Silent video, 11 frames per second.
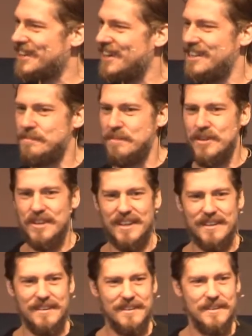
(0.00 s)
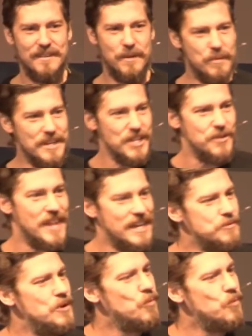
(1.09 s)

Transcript: God's beauty? Well, we do. That's what